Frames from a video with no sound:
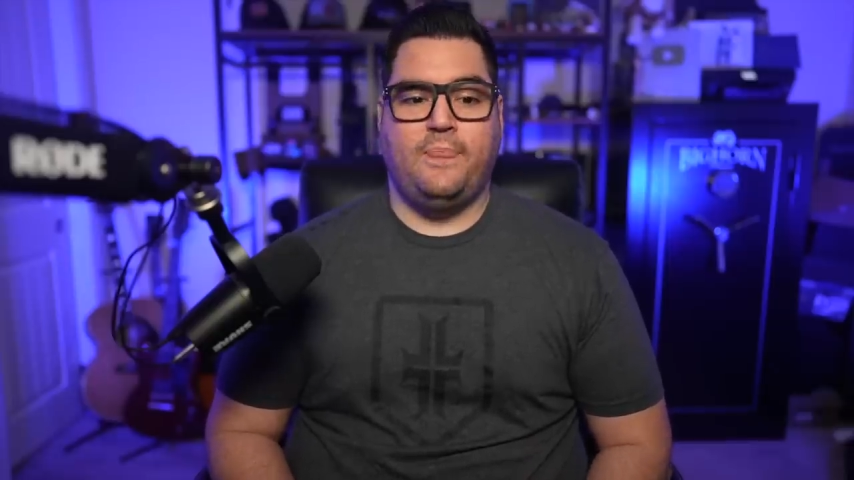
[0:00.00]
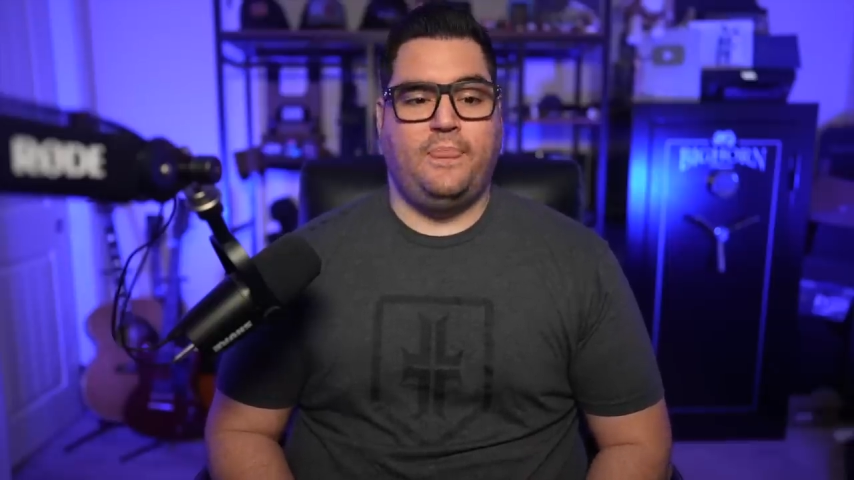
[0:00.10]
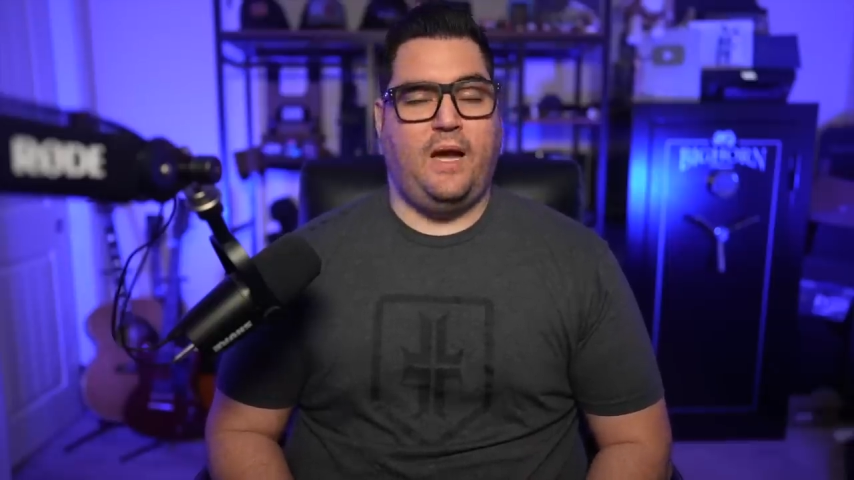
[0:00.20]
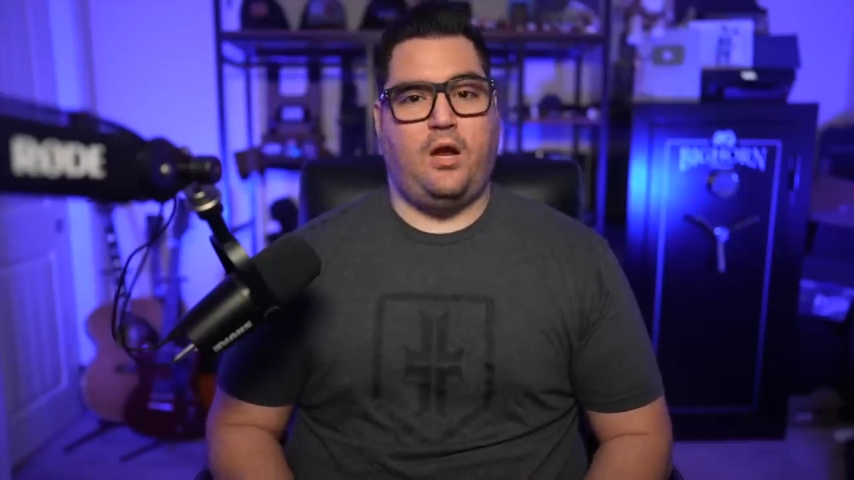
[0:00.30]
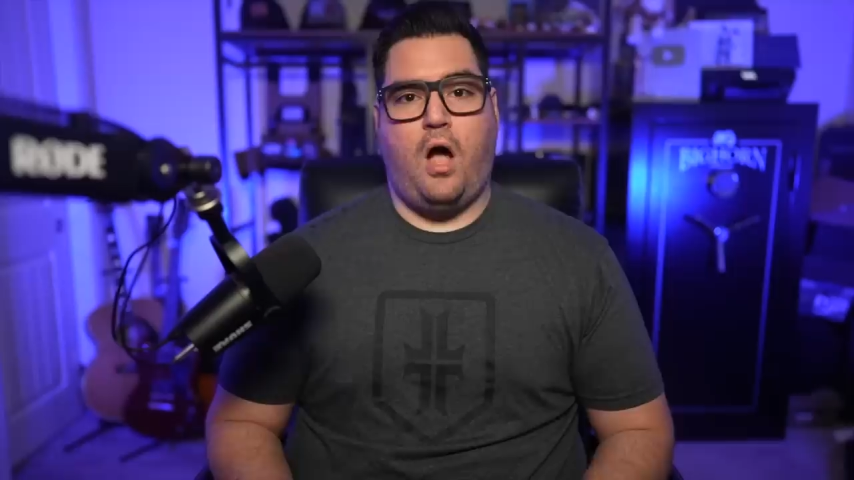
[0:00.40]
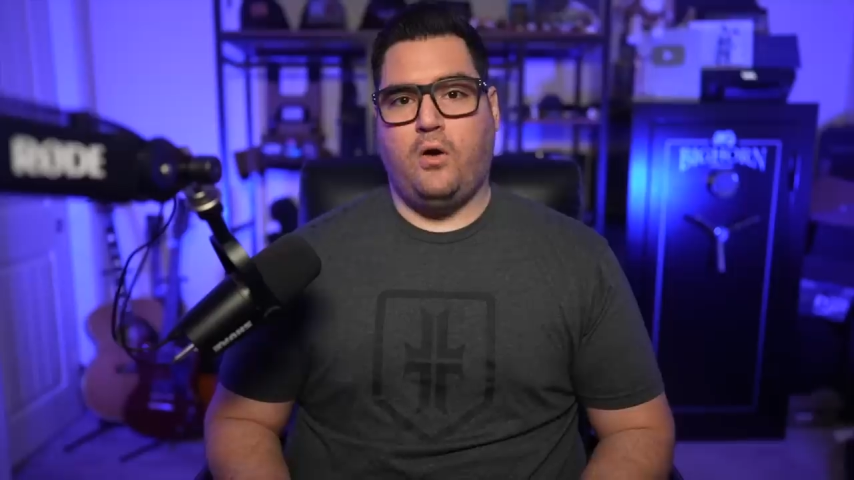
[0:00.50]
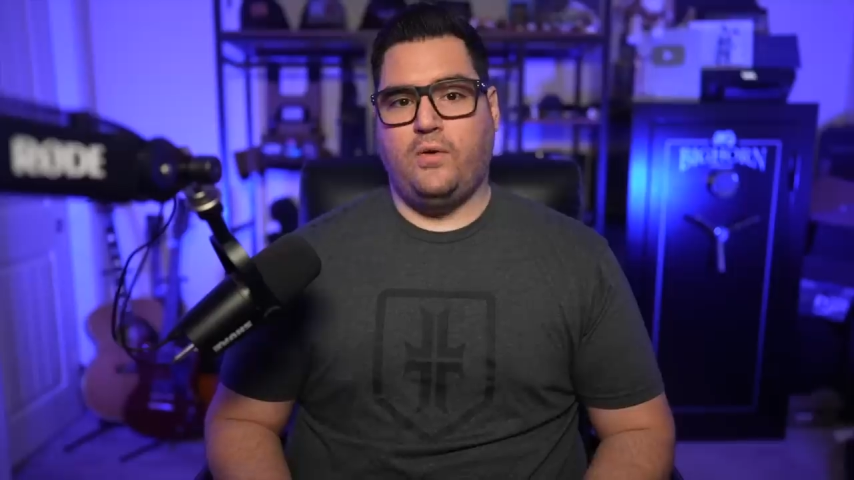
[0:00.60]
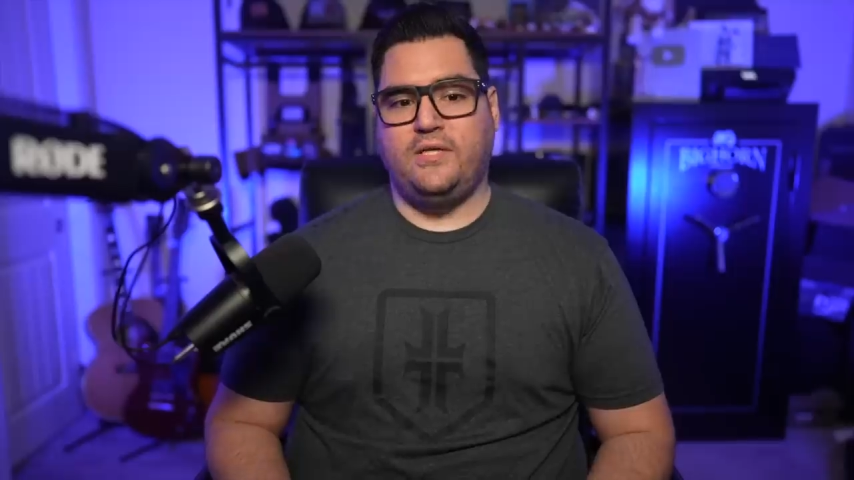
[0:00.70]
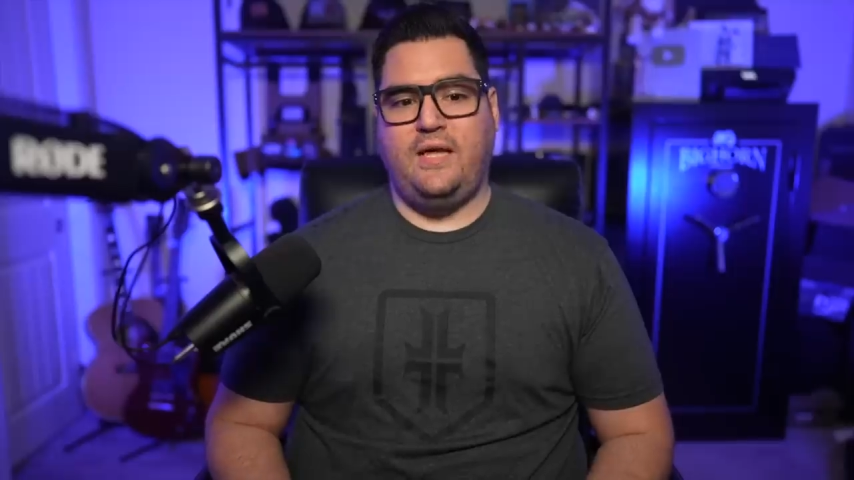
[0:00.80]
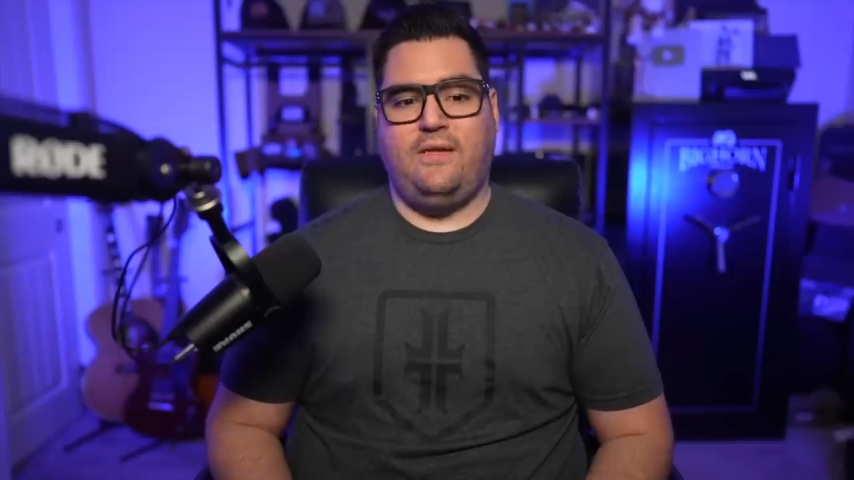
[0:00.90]
that
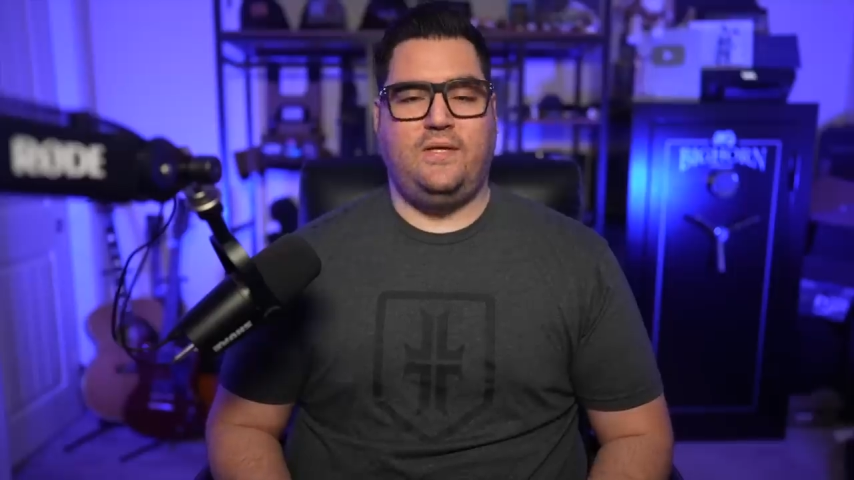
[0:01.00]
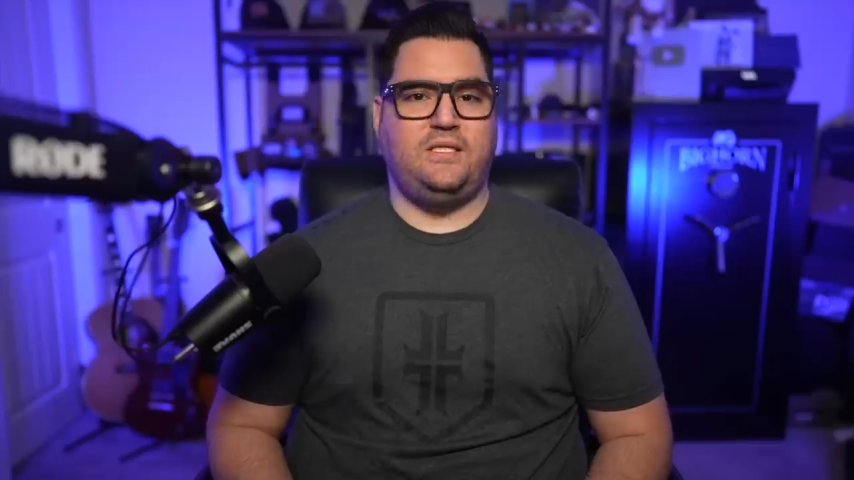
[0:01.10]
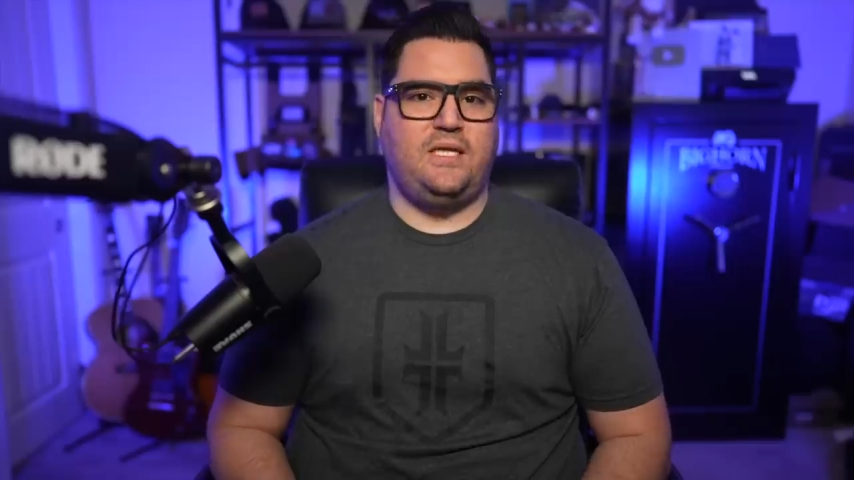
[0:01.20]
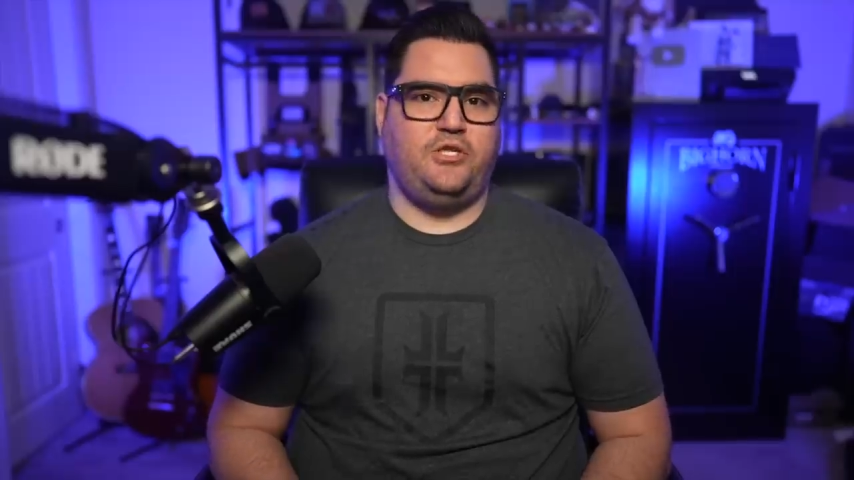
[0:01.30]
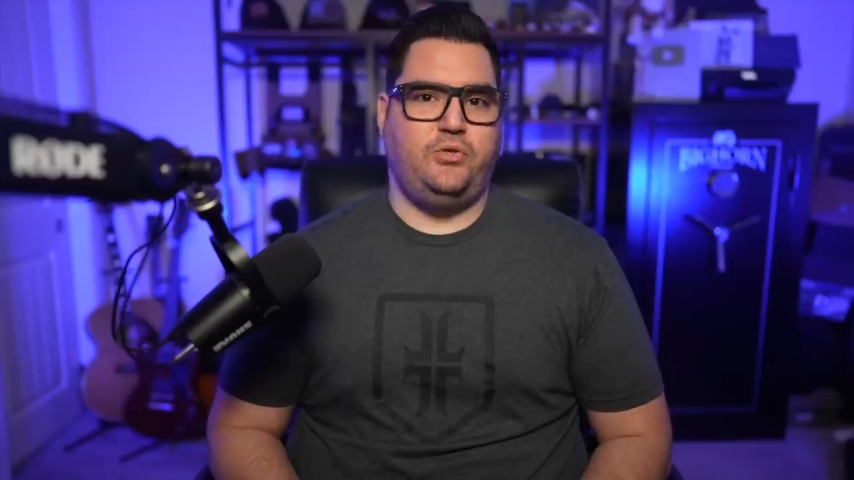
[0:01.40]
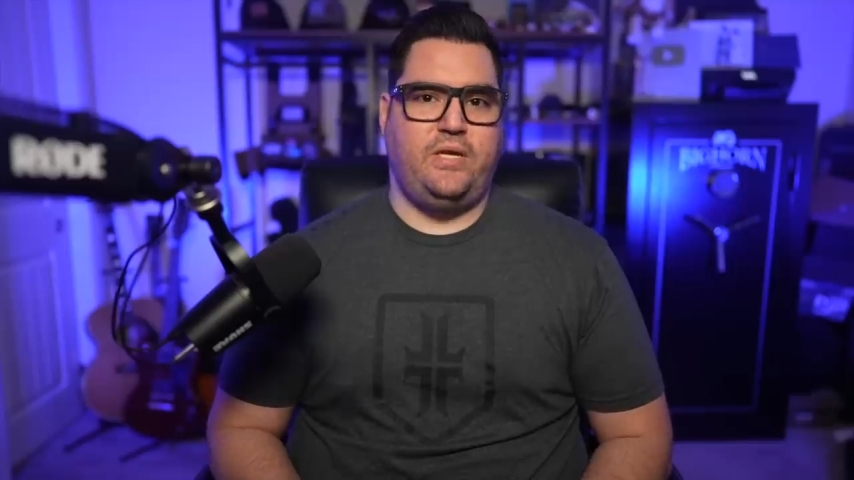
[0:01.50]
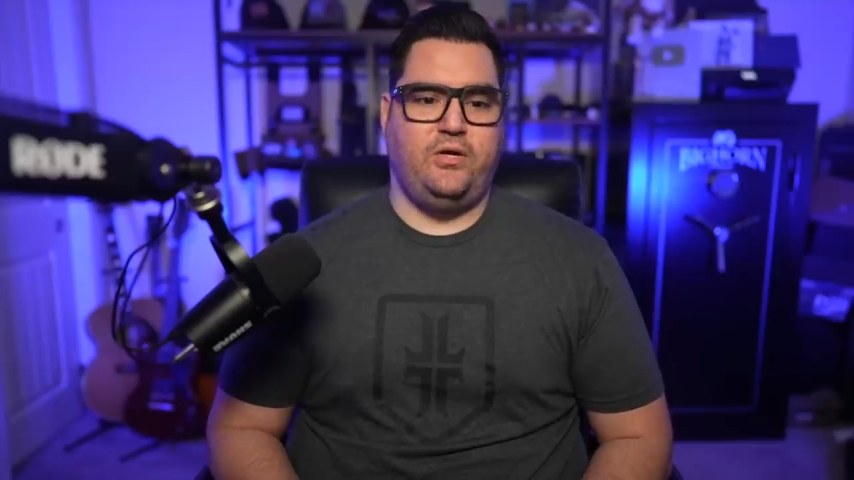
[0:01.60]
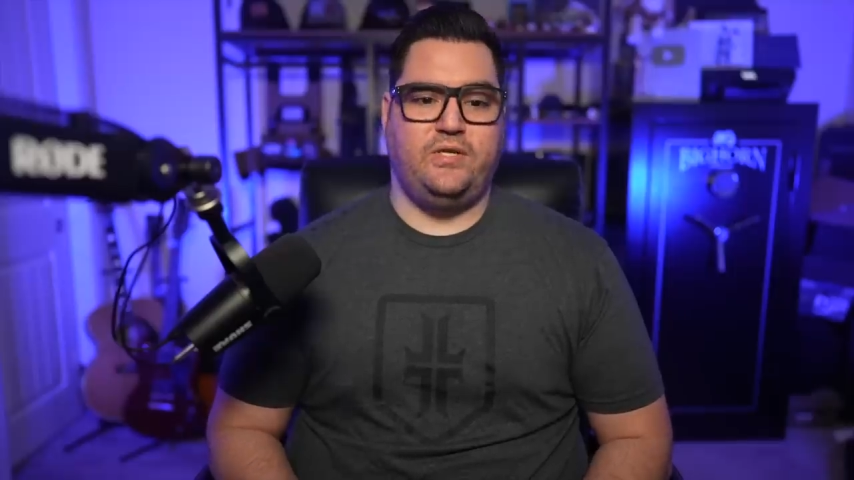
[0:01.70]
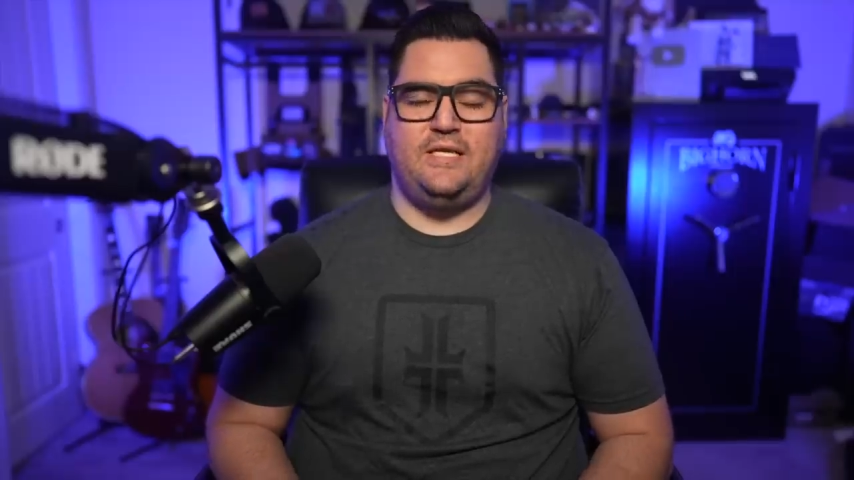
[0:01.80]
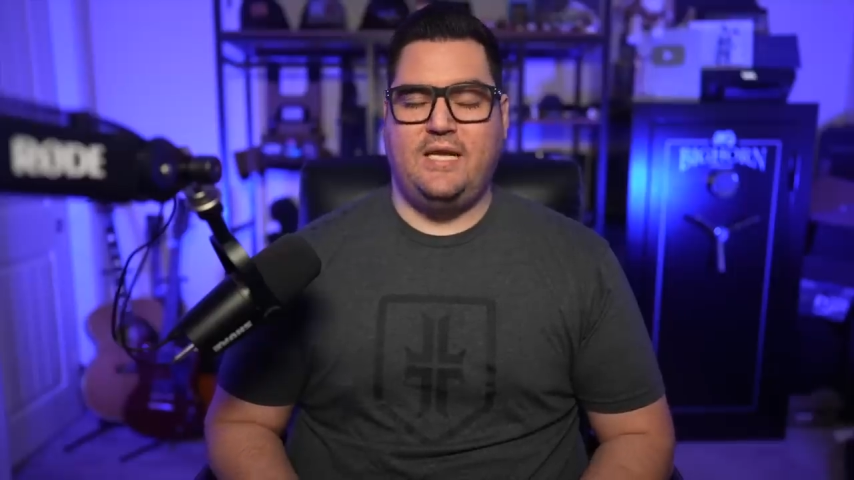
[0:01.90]
Congress and this statute here did